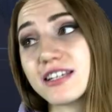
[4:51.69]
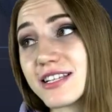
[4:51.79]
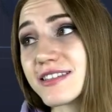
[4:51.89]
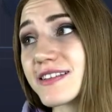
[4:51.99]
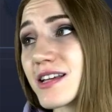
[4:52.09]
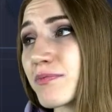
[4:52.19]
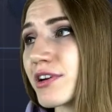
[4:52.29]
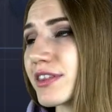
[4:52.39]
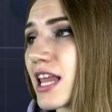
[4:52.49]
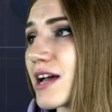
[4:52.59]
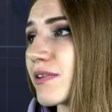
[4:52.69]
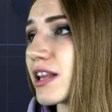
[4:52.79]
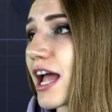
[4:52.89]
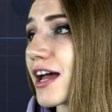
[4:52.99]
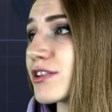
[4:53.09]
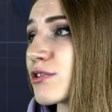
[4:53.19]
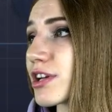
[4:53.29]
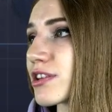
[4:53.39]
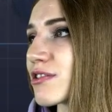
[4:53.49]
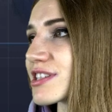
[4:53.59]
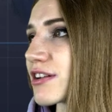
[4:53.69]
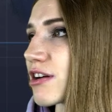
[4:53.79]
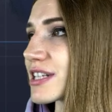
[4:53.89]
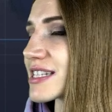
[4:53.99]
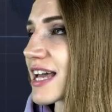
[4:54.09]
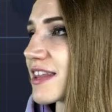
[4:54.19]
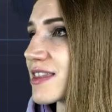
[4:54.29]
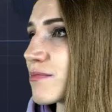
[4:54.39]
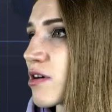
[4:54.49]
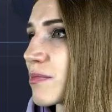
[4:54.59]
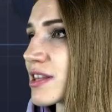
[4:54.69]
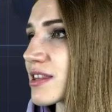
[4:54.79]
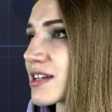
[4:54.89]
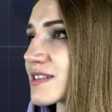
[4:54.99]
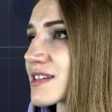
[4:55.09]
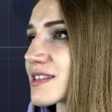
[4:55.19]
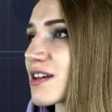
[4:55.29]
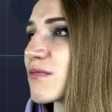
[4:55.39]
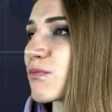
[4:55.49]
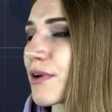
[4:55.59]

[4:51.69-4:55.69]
this is the support level, and you can also notice at the moment this is the